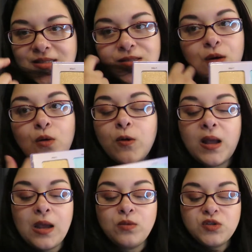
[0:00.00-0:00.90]
So
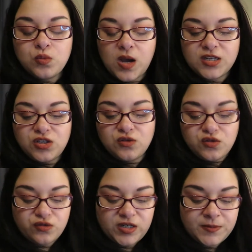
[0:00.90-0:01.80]
I will swatch
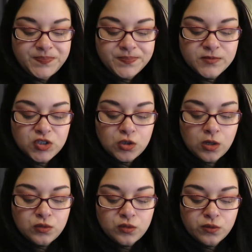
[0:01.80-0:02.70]
those three. So
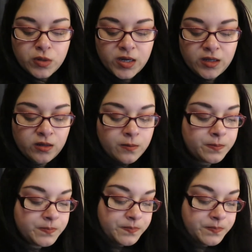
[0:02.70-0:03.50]
I'll do Orion,